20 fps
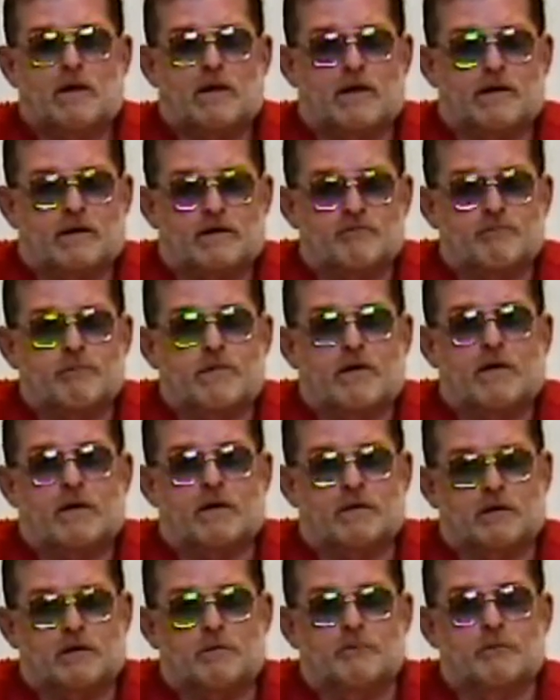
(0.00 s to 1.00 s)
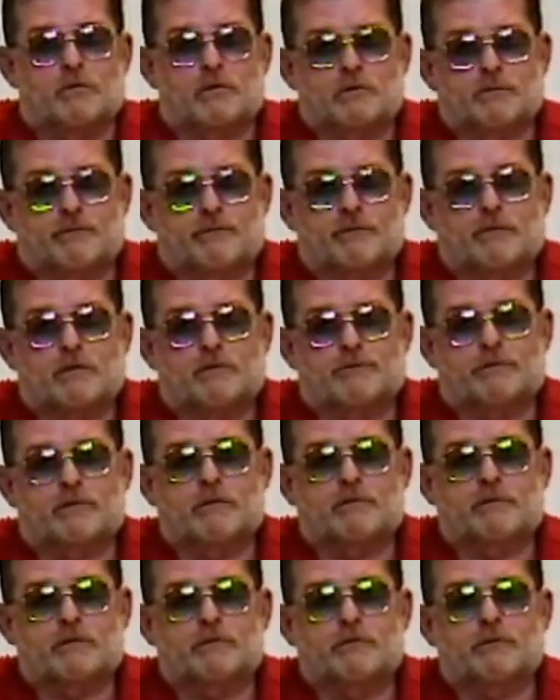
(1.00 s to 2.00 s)
And I've met a number of
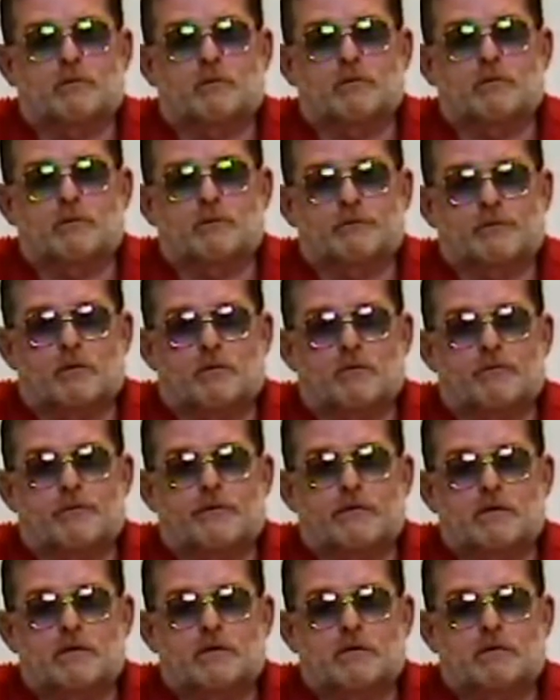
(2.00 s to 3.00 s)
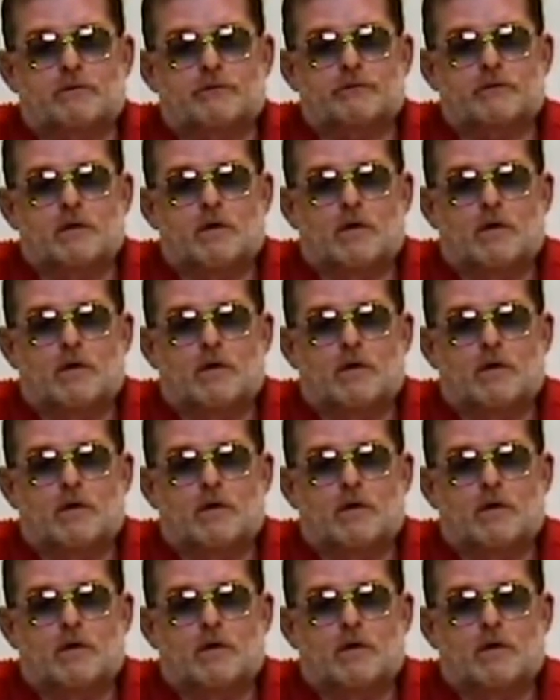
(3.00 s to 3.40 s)
individuals over the years,